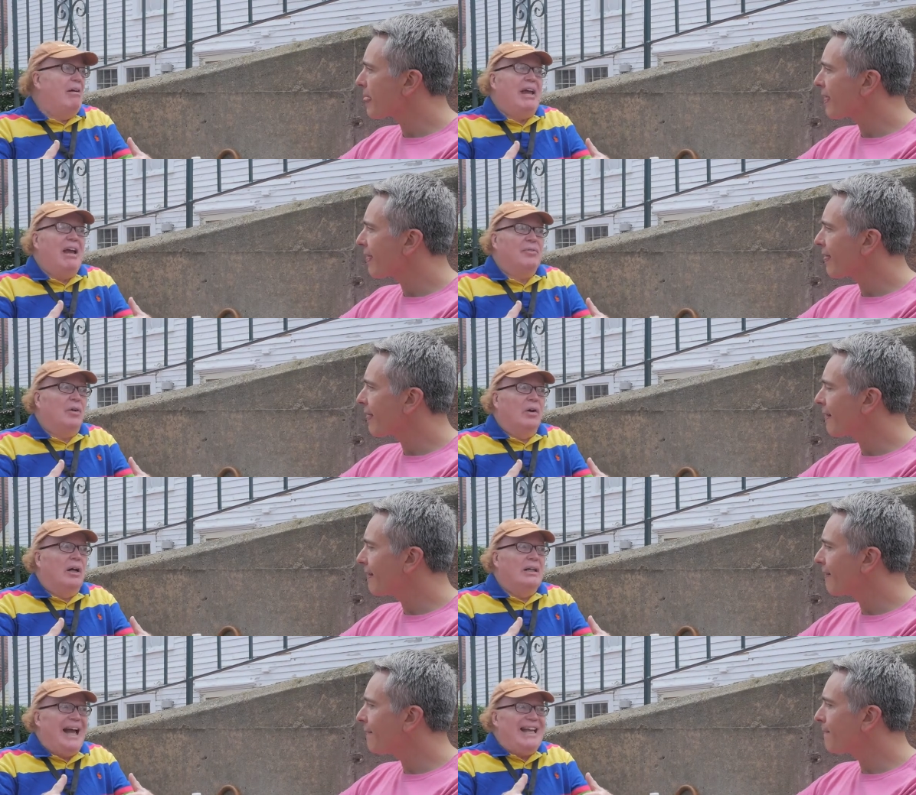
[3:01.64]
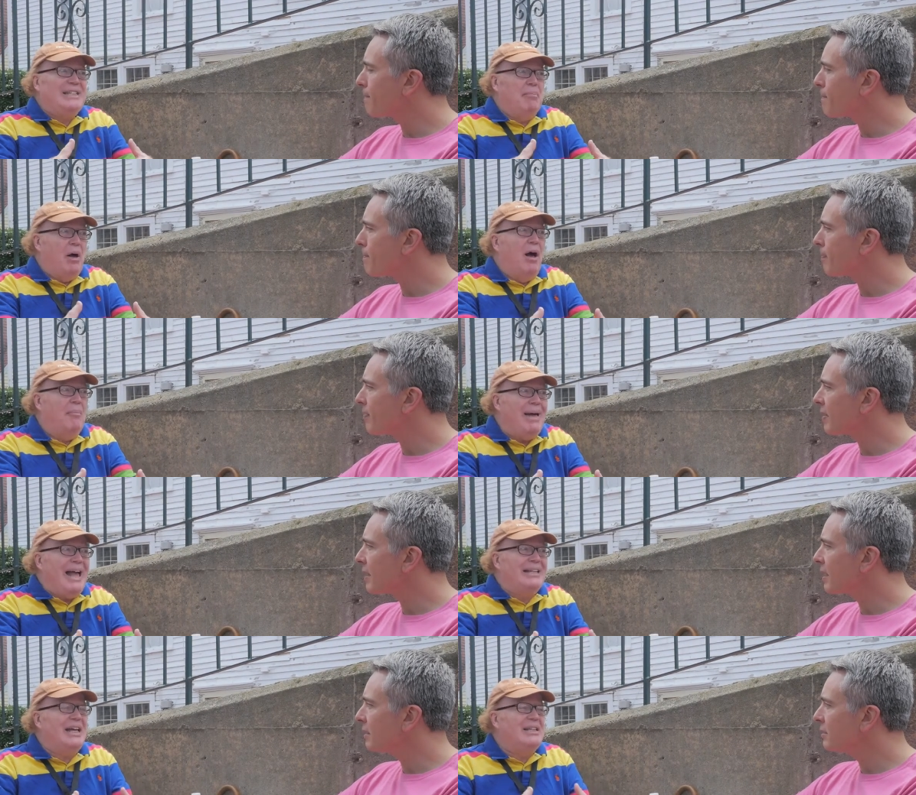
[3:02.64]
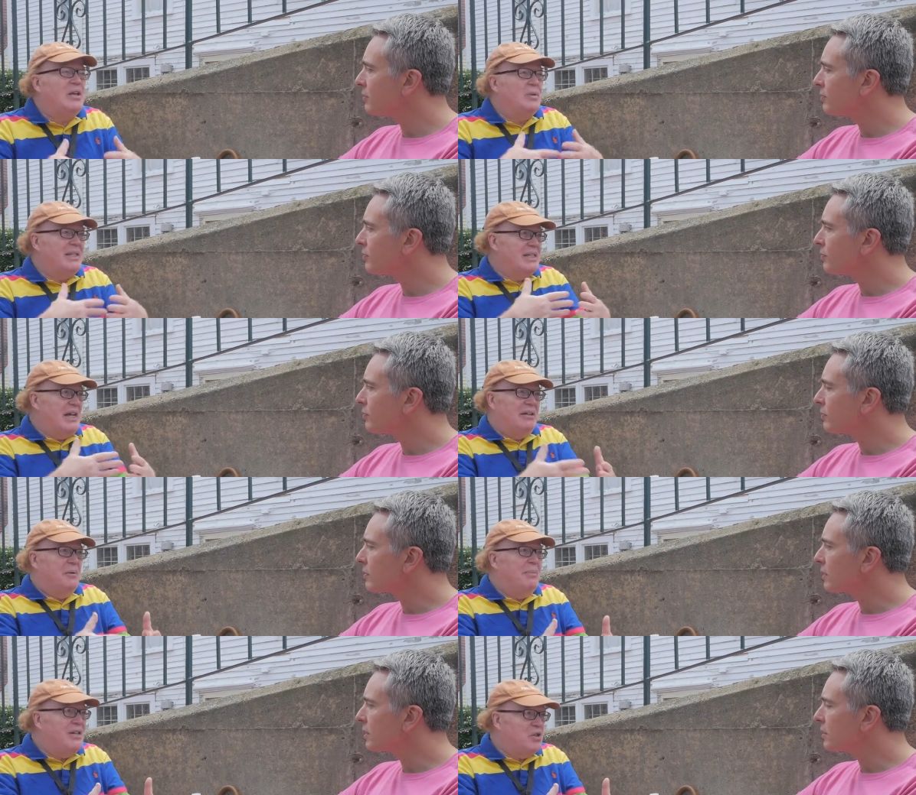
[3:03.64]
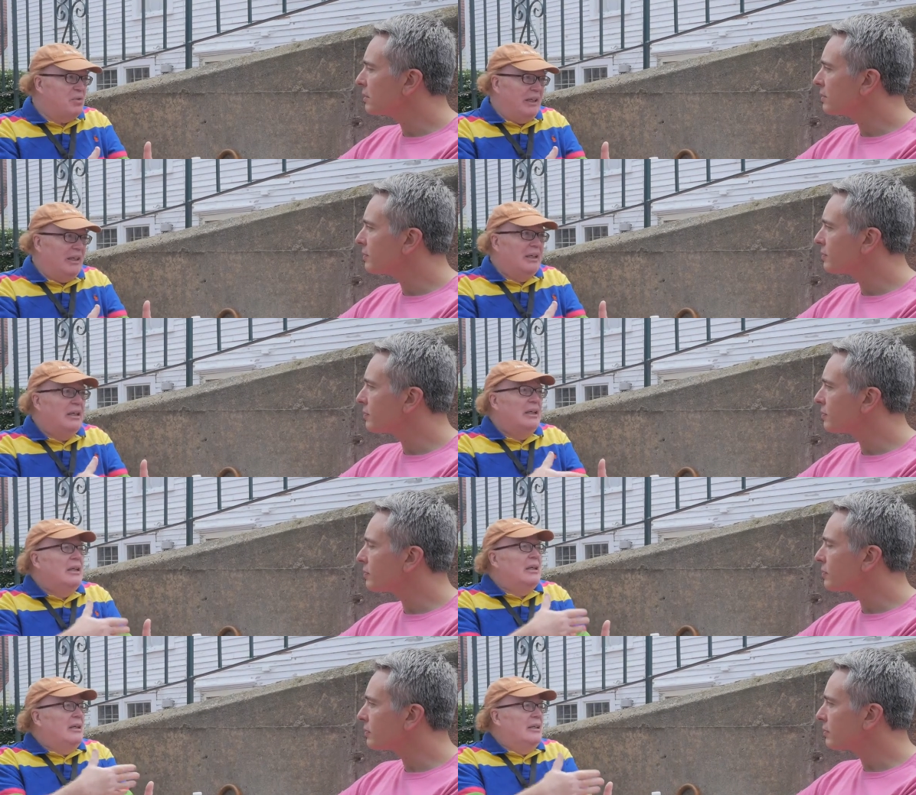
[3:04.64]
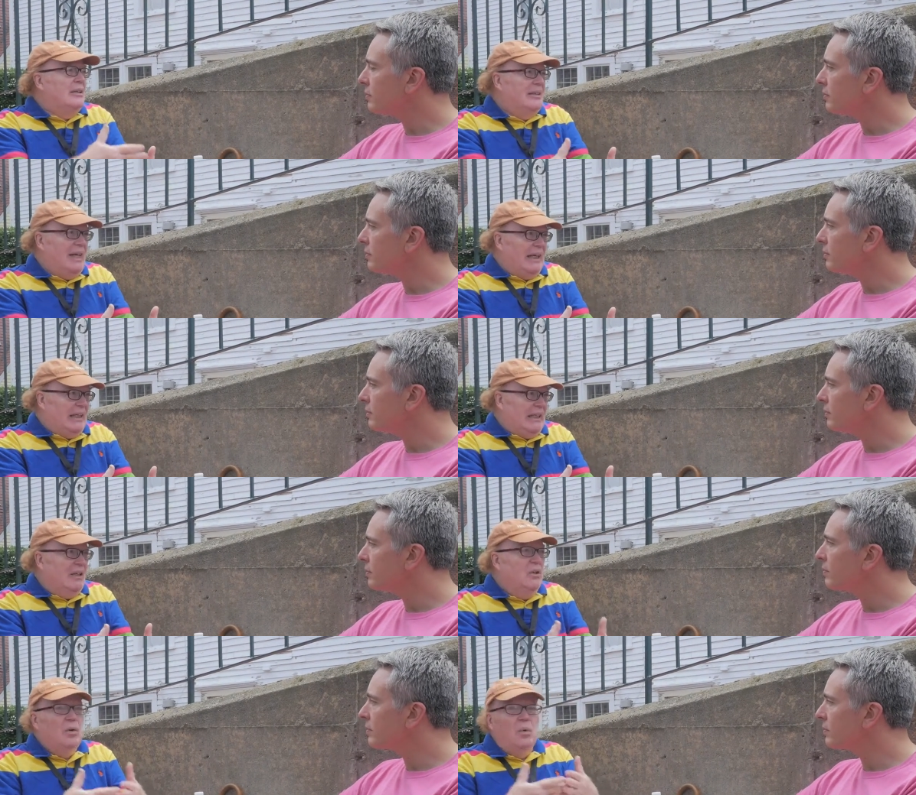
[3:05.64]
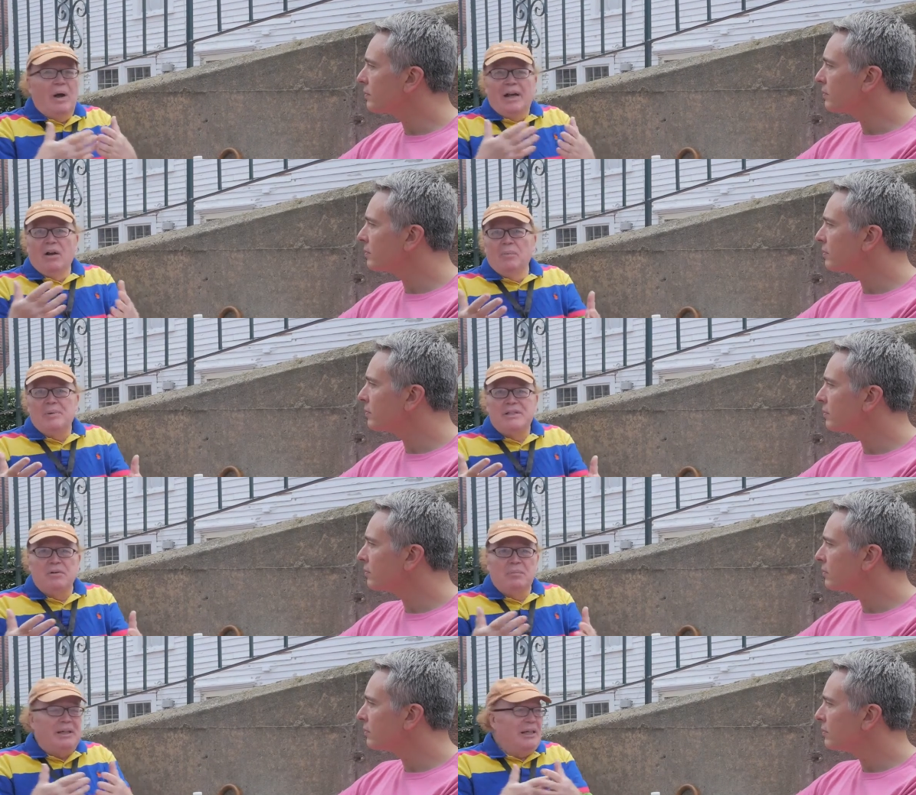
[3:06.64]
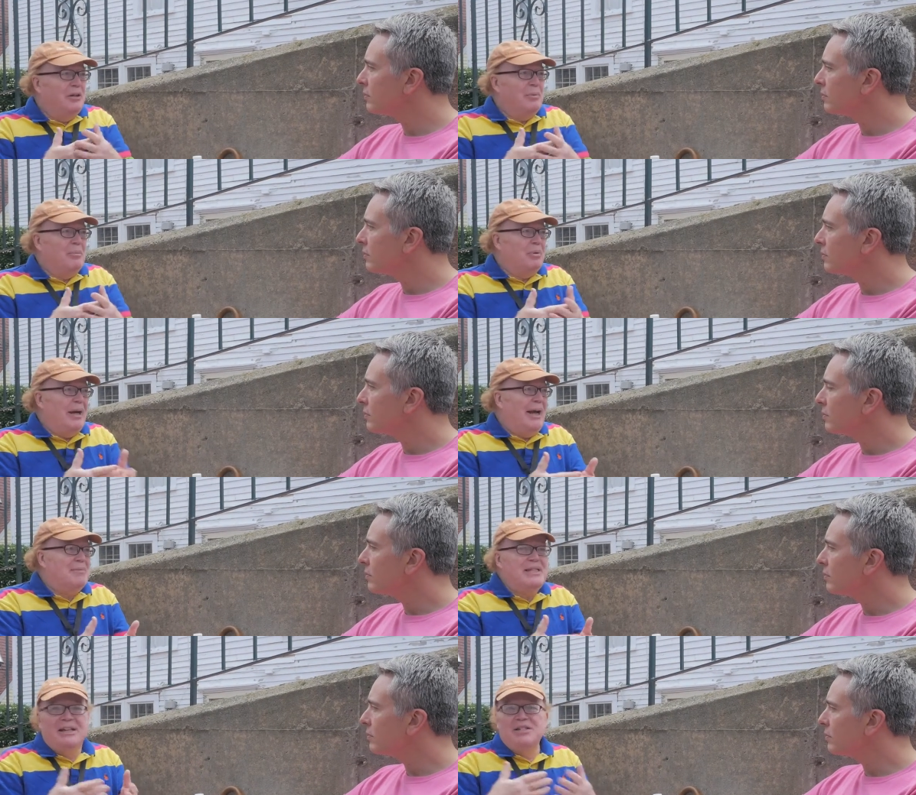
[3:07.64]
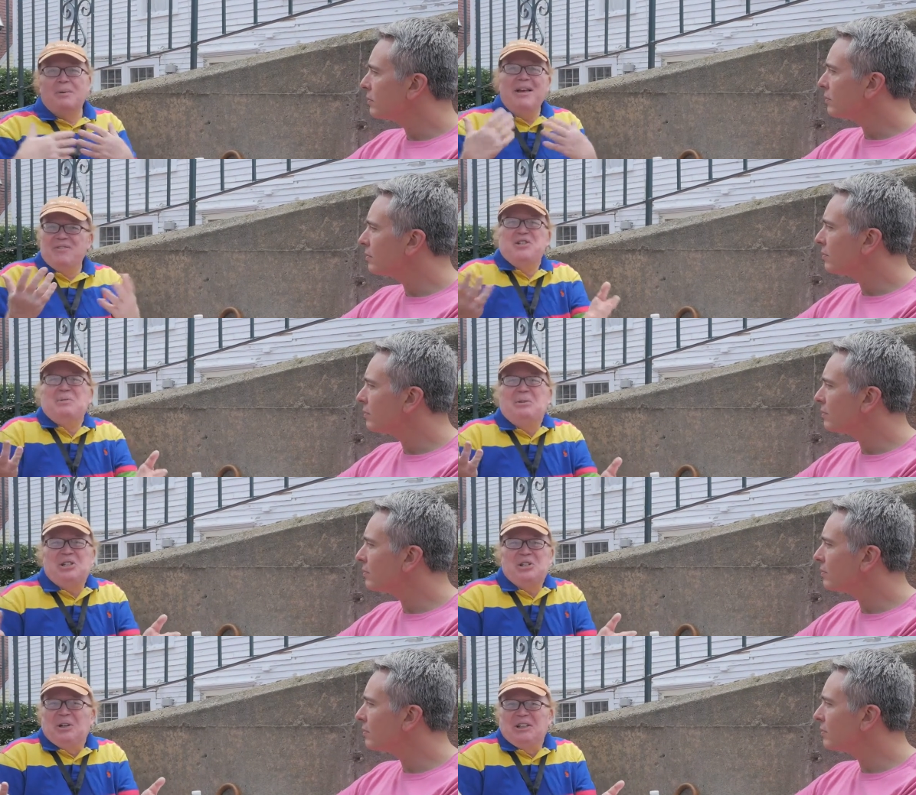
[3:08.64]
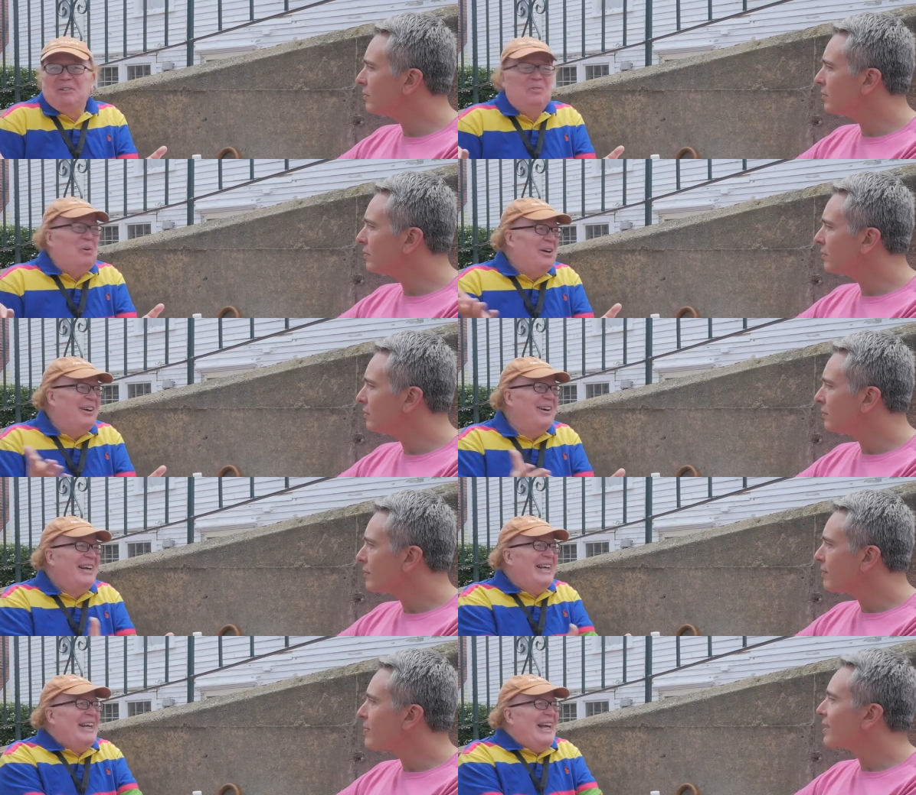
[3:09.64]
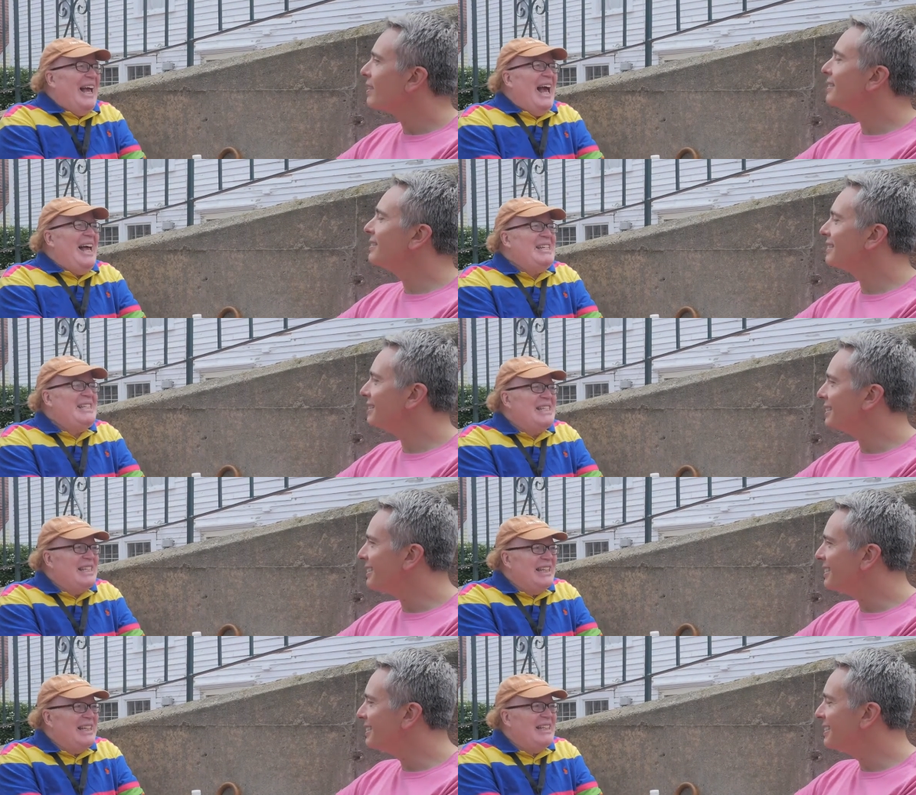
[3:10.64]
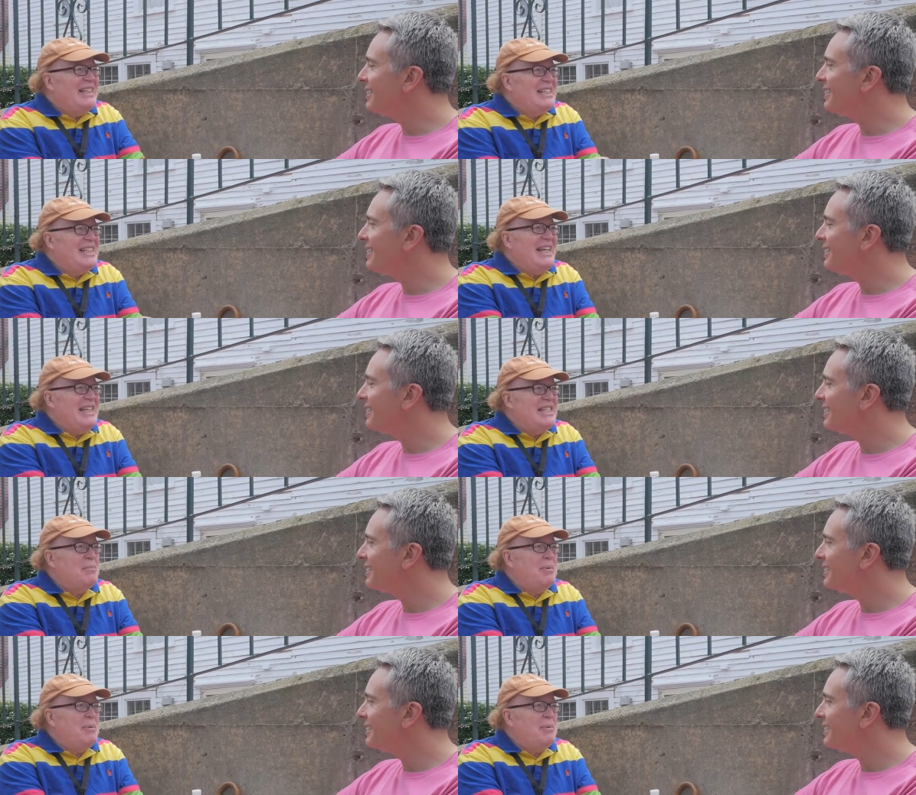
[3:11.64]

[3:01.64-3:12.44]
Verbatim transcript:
Speaker 1: out ever, as an en masse. And so this documentary lady, who I hope is going to be here, but perhaps not, so I have to do all the talking for her, has seized